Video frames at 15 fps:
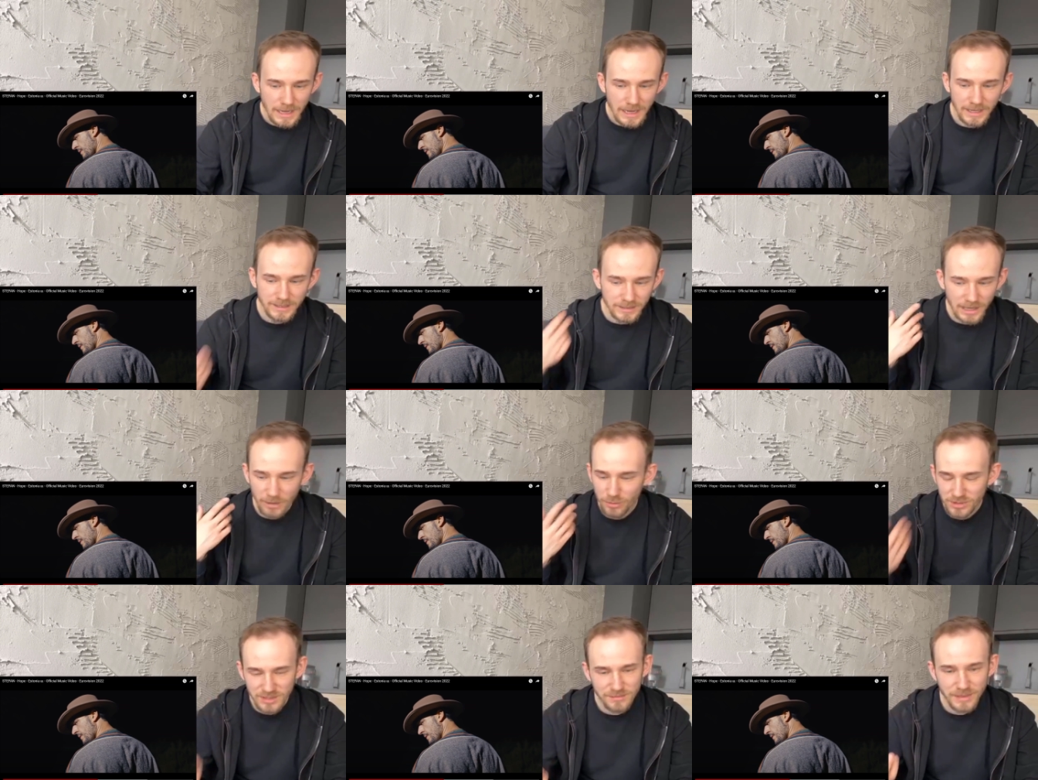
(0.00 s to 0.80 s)
I
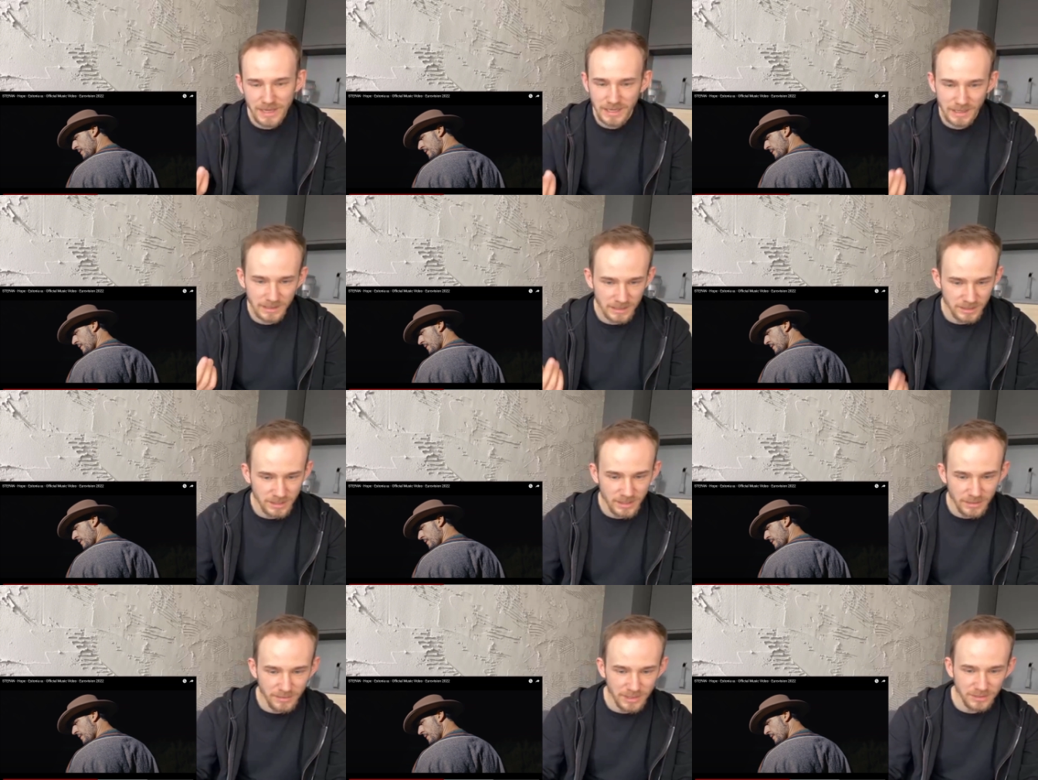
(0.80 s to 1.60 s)
wasn't paying
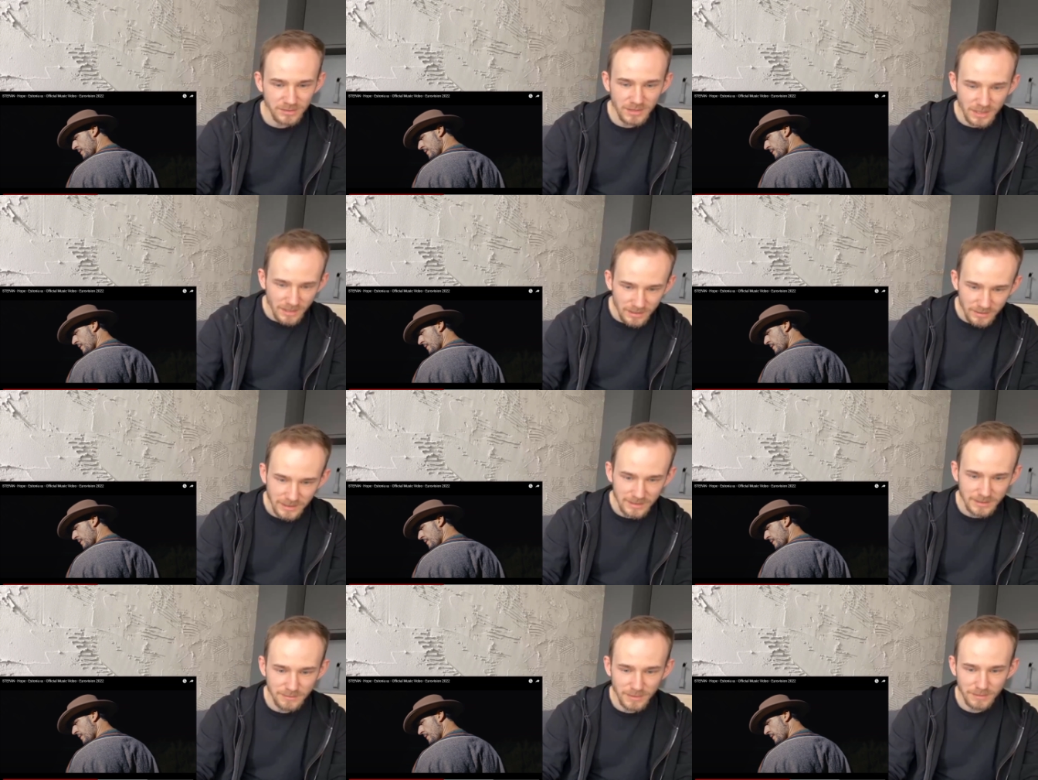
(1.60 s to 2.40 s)
attention that much to the
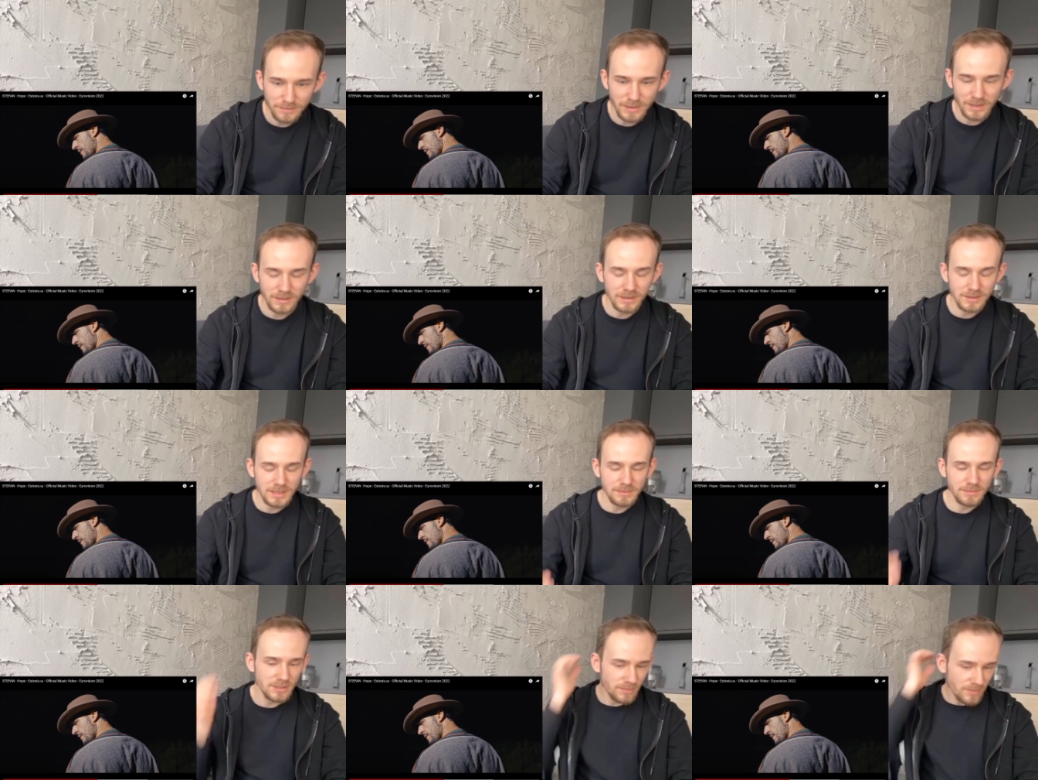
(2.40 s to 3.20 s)
lyrics, but it
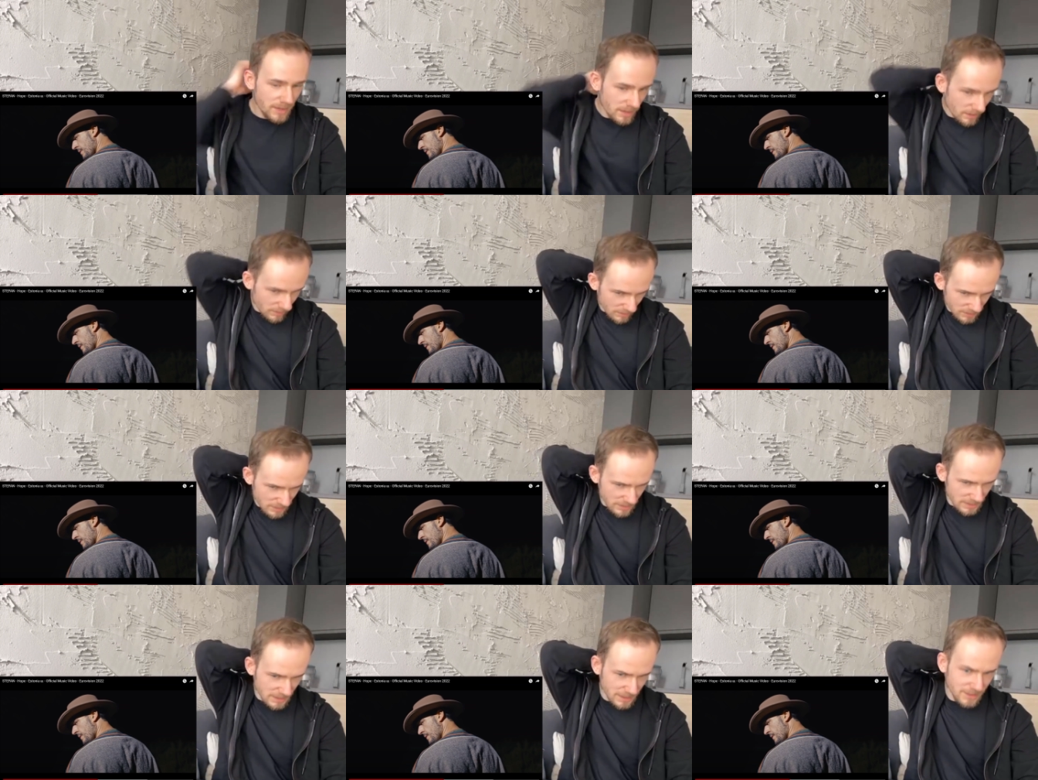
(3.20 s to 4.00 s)
seems to me that this
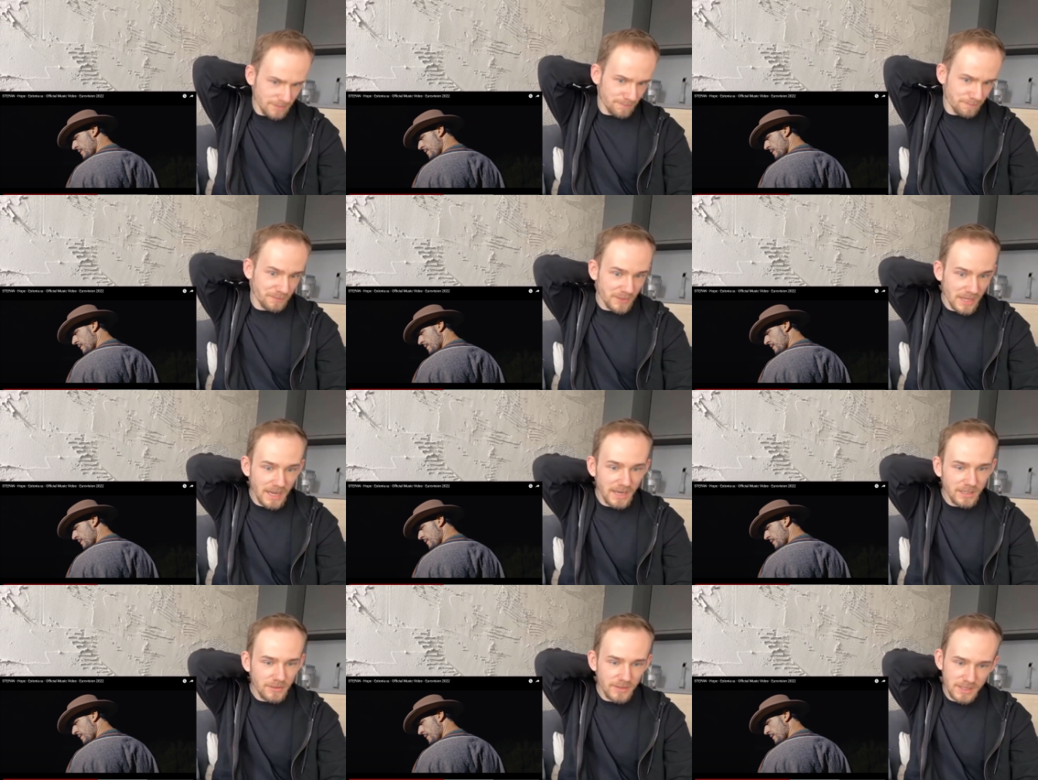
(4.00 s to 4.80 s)
is a
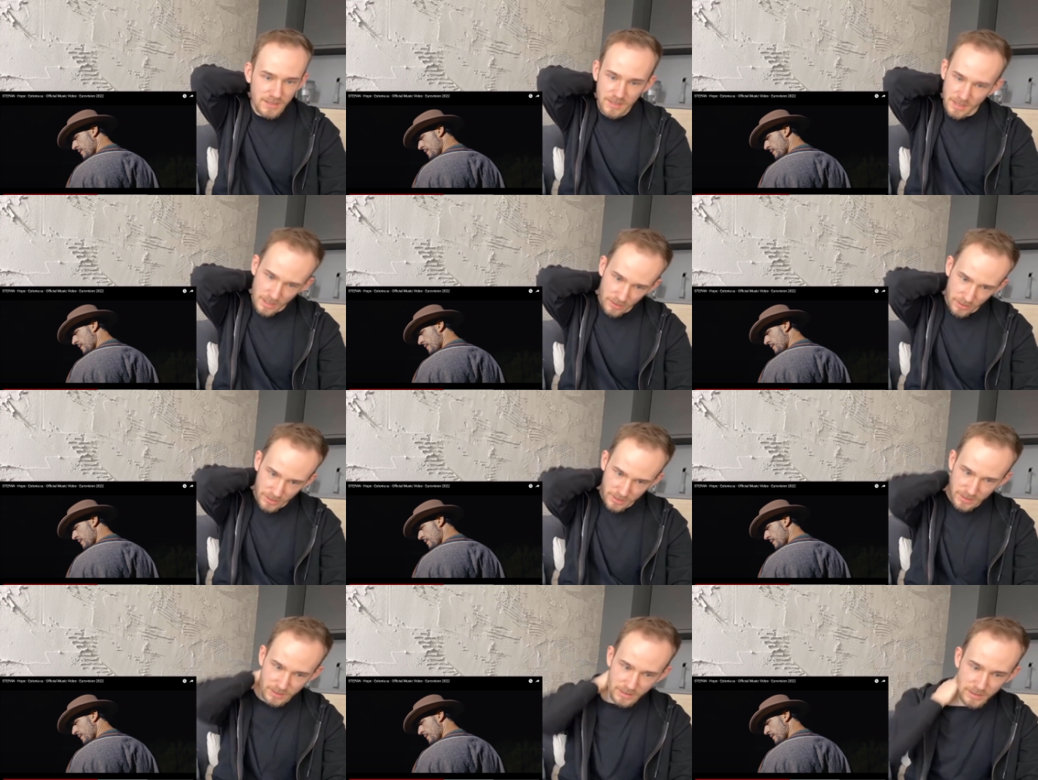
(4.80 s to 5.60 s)
kind of a
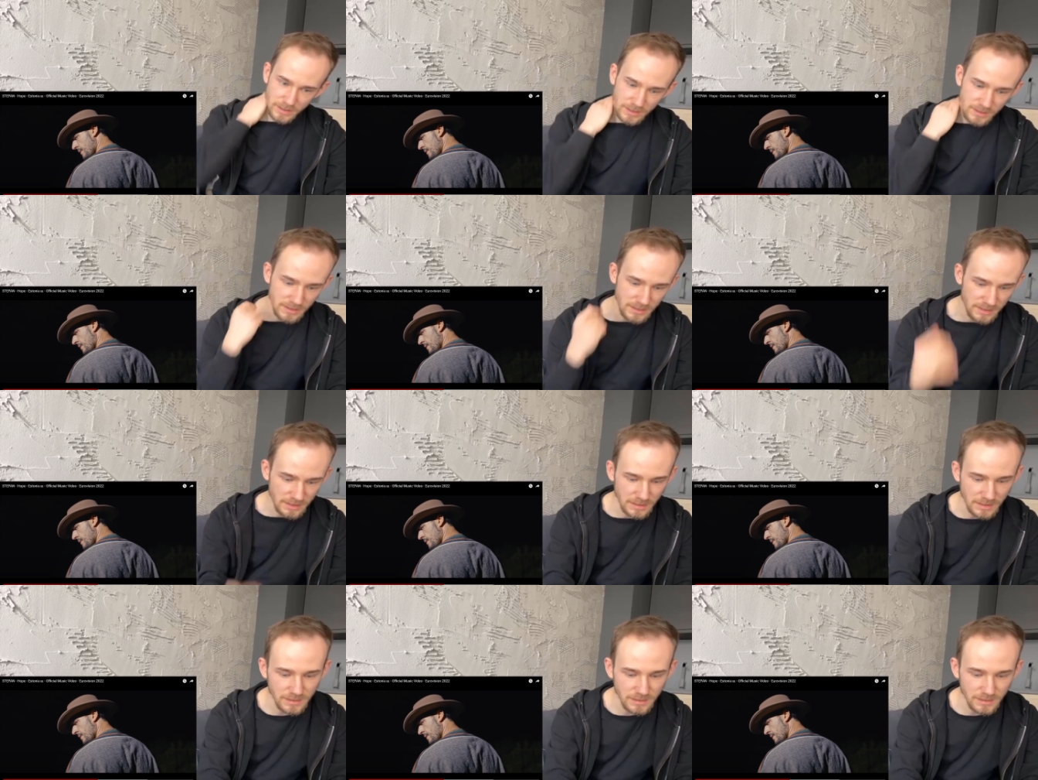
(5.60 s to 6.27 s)
serious lyrics, isn't it?